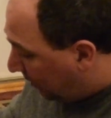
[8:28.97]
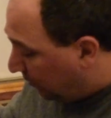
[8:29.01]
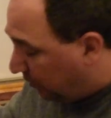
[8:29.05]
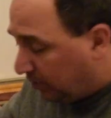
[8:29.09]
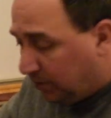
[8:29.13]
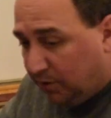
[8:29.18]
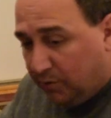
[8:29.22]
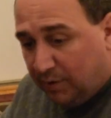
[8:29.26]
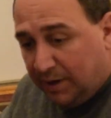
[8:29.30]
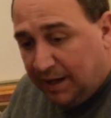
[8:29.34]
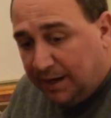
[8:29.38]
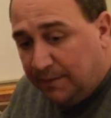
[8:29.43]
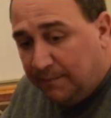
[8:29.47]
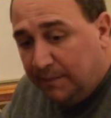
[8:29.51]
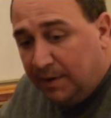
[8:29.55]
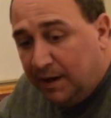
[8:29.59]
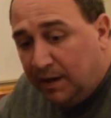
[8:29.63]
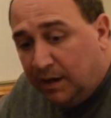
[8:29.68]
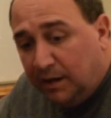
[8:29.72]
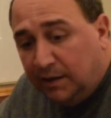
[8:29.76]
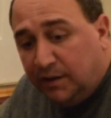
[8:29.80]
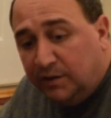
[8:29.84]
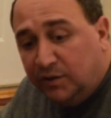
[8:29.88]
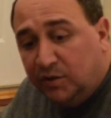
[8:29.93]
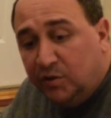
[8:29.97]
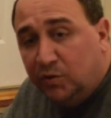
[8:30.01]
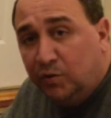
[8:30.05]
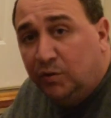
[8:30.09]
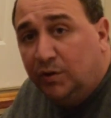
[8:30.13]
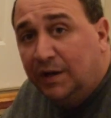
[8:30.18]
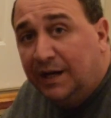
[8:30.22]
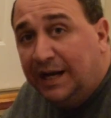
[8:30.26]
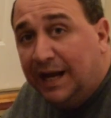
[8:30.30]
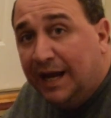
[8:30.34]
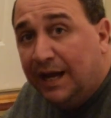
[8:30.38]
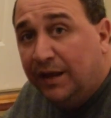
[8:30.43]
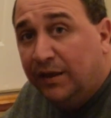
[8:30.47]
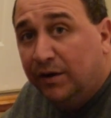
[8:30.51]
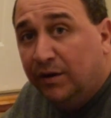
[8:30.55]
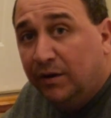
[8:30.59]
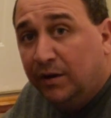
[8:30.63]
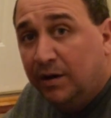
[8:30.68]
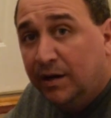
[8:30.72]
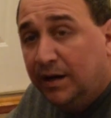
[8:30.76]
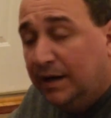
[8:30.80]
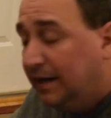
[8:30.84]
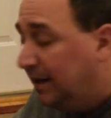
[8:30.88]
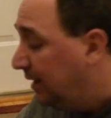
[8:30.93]
going to go ahead and marry the two together,
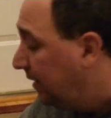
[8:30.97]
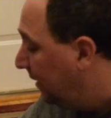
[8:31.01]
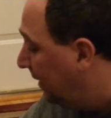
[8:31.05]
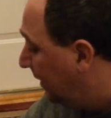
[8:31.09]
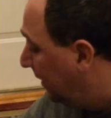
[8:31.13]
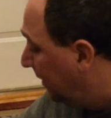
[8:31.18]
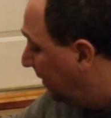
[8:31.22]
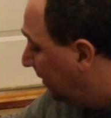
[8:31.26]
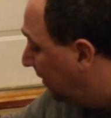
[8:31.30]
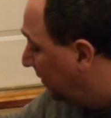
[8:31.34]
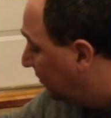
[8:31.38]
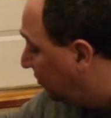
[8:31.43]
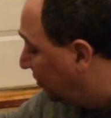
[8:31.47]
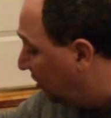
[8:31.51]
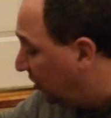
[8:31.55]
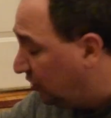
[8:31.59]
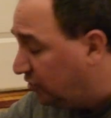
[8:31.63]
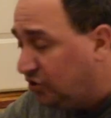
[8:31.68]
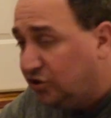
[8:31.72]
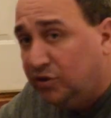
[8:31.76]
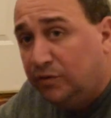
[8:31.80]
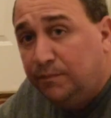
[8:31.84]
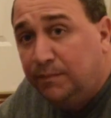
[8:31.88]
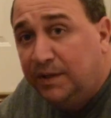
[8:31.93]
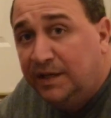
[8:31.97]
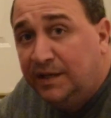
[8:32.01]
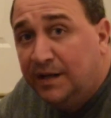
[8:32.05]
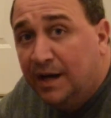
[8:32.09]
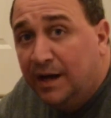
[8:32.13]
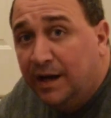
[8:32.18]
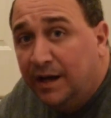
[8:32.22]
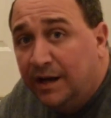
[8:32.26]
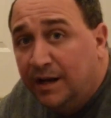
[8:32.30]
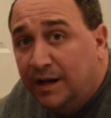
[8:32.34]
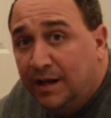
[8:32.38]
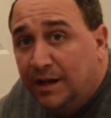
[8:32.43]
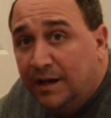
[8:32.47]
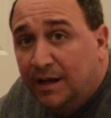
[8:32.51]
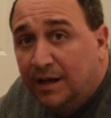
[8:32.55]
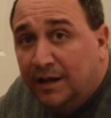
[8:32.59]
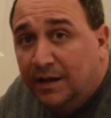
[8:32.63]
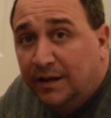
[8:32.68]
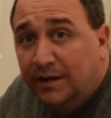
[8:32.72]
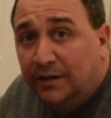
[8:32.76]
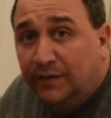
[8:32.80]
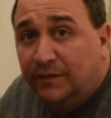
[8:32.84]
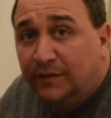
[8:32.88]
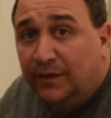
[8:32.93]
and then the chair should be done.
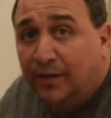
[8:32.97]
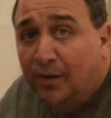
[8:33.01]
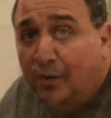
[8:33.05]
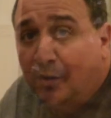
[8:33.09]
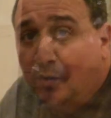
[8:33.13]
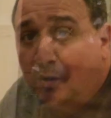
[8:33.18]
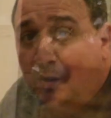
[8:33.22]
So,